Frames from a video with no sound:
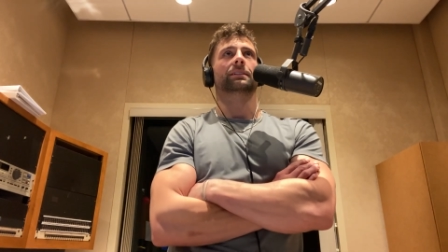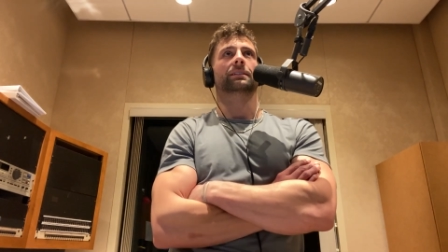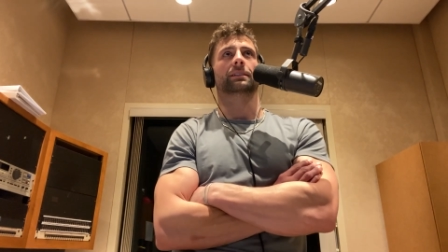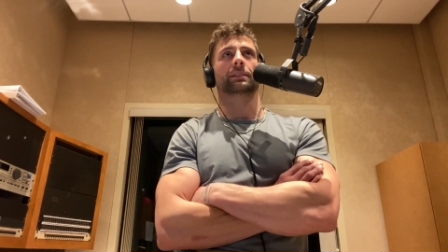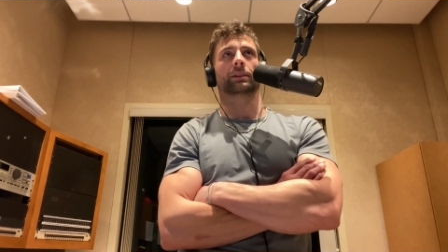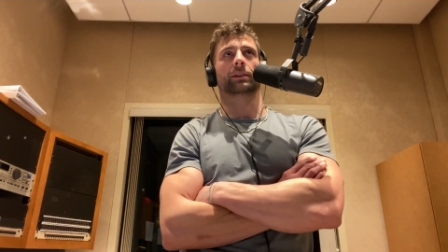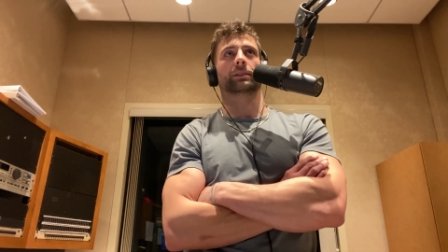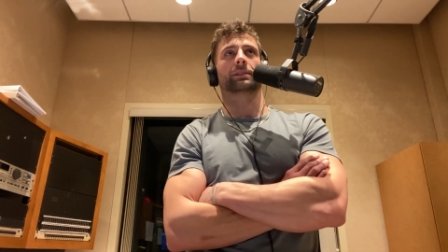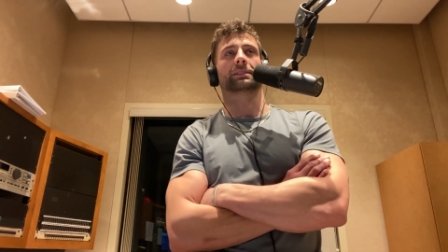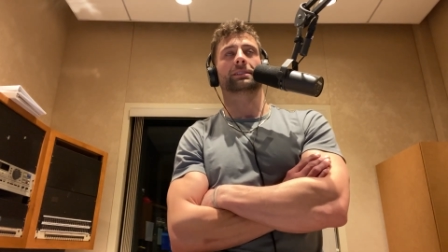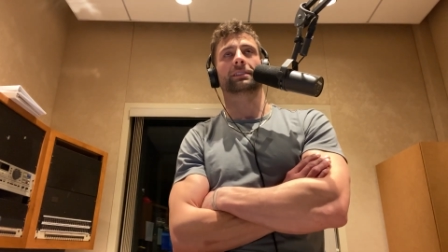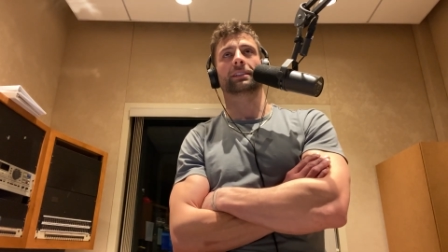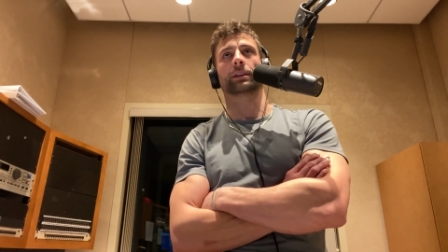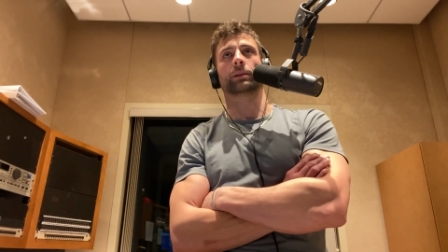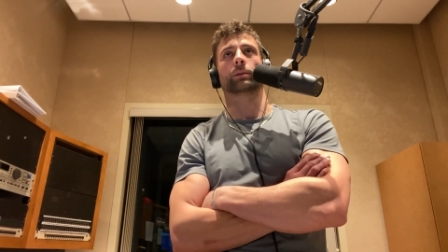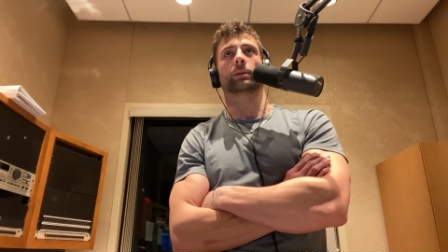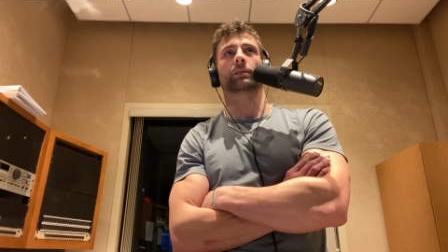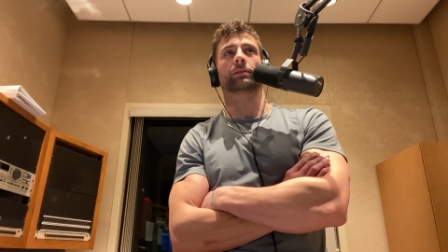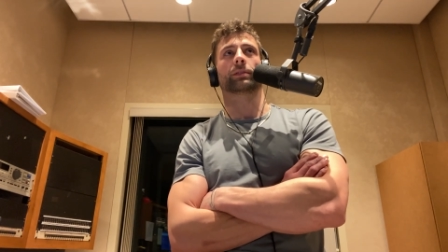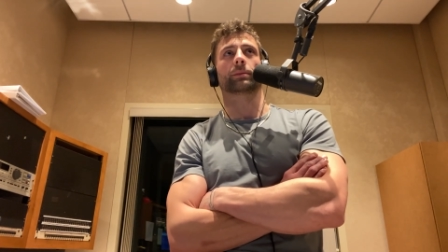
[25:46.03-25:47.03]
You always
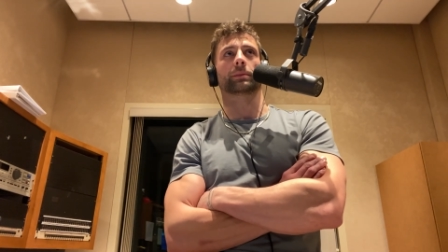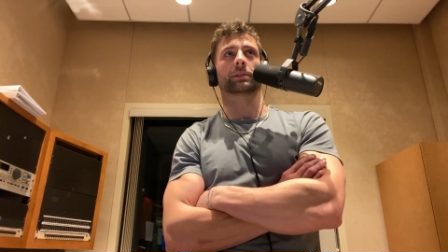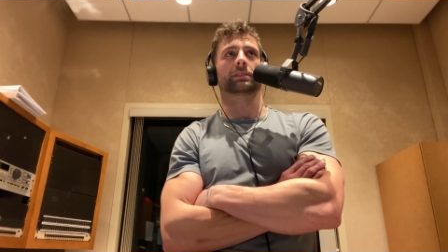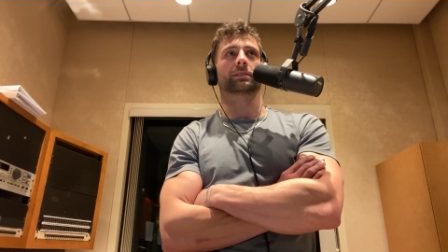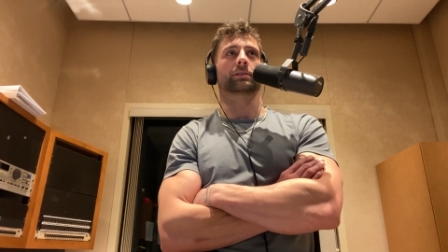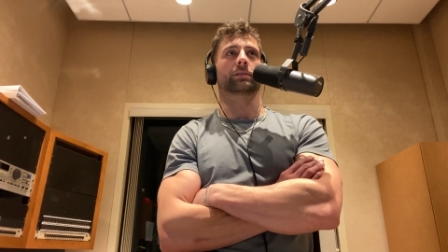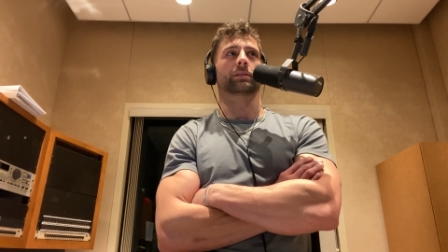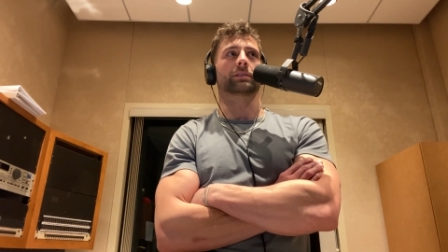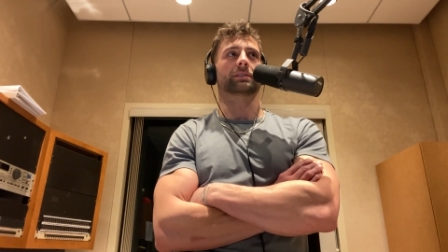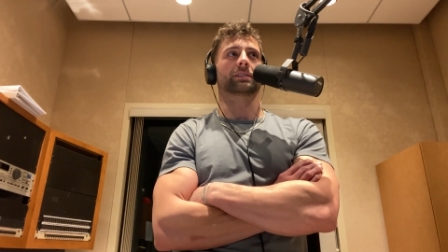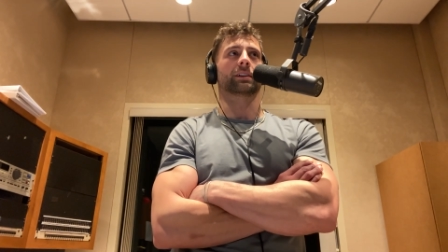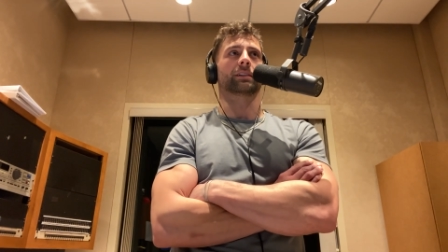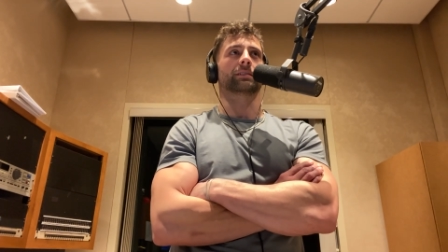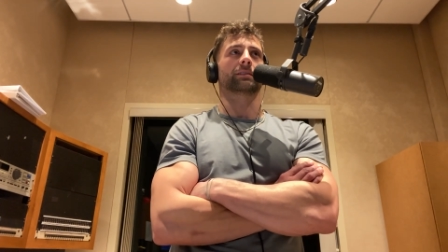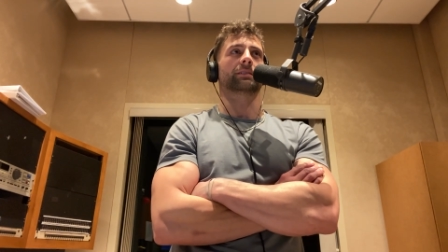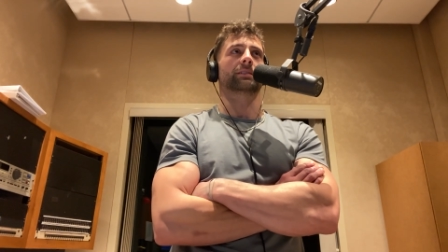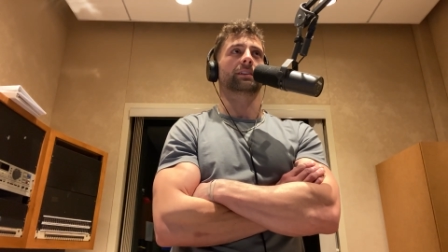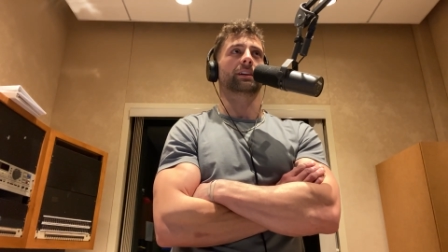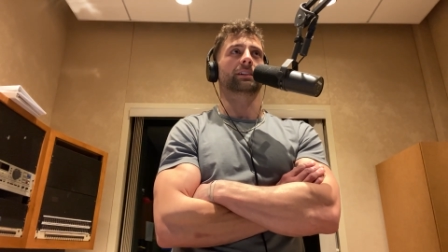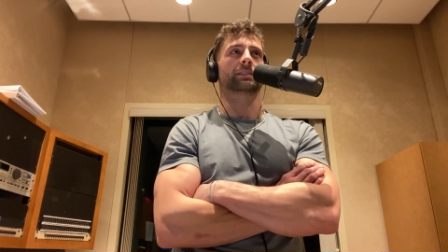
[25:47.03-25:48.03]
steal one from the store. It's all
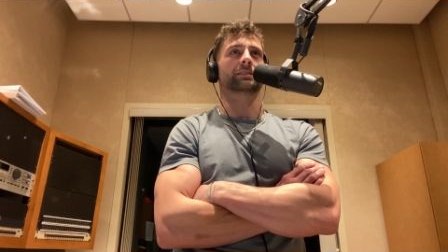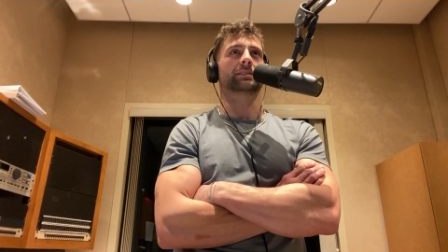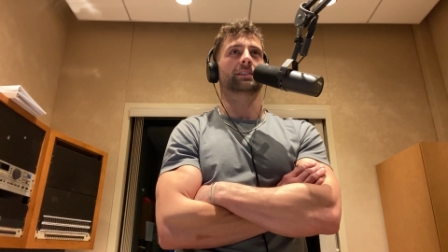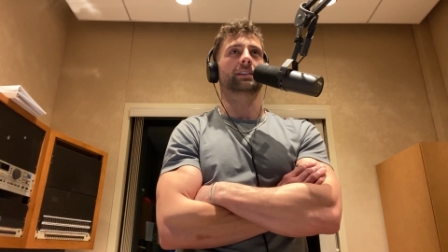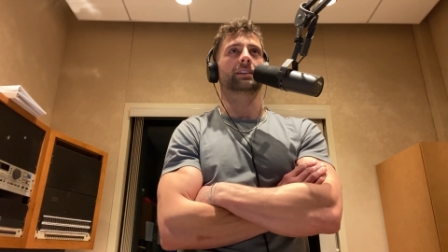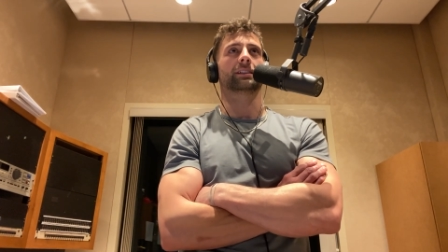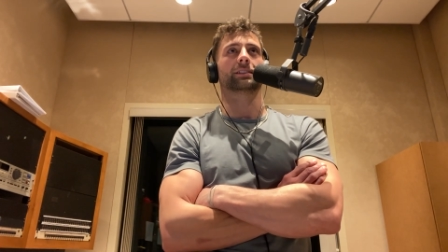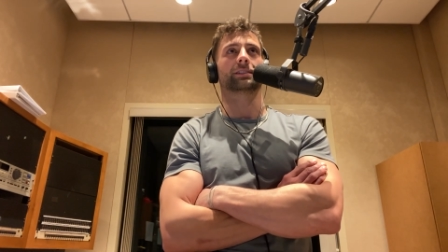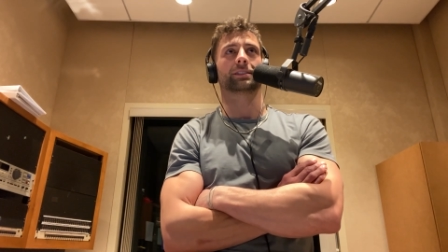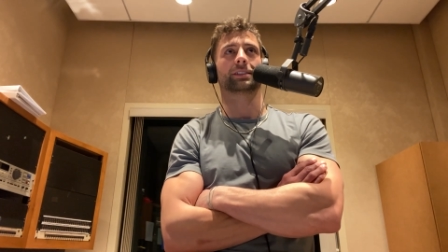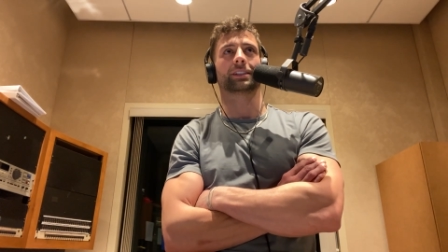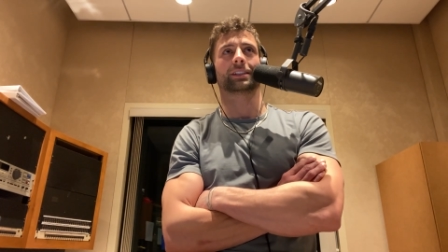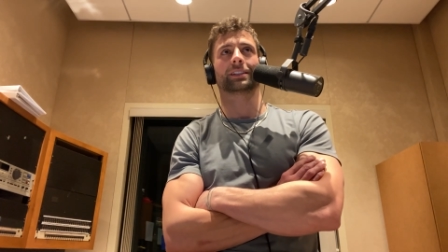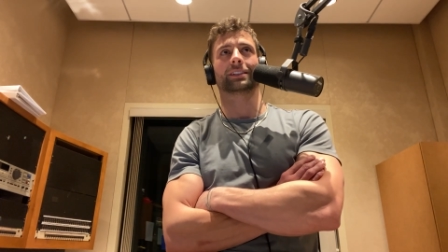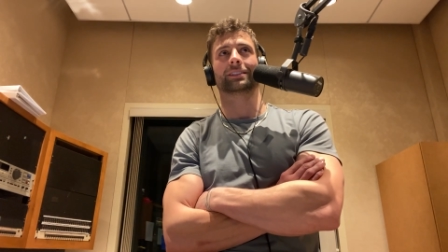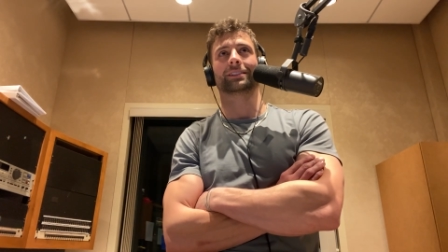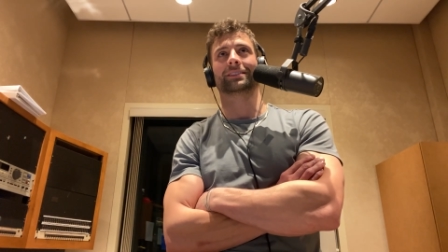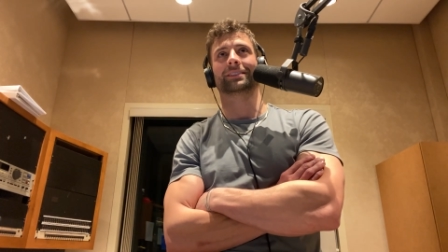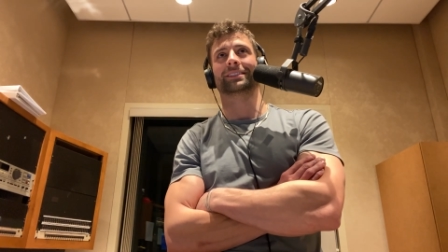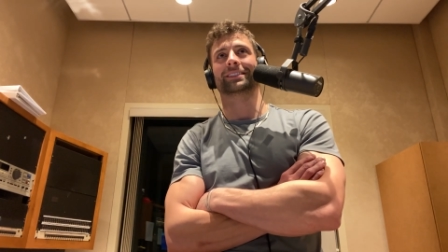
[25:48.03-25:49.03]
dusty and shit.